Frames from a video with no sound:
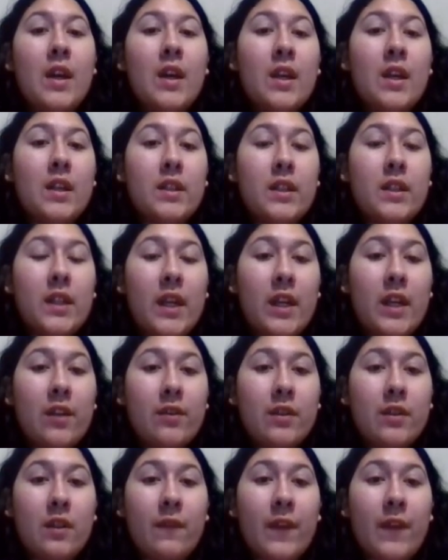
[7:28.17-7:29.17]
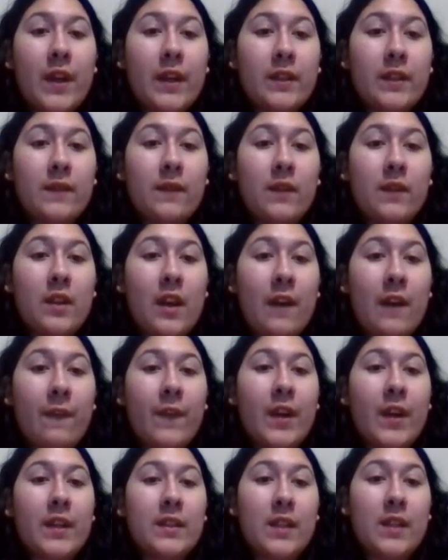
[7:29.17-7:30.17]
indicators of
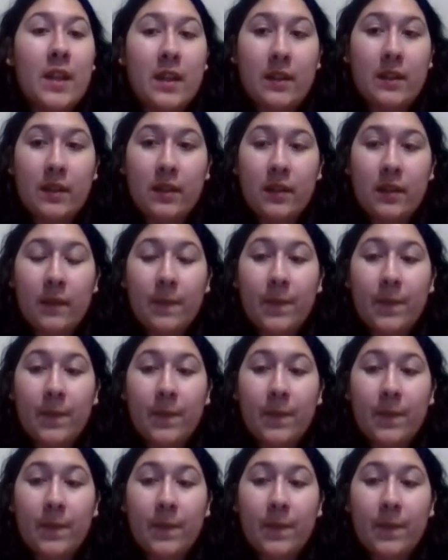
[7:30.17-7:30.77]
FXS.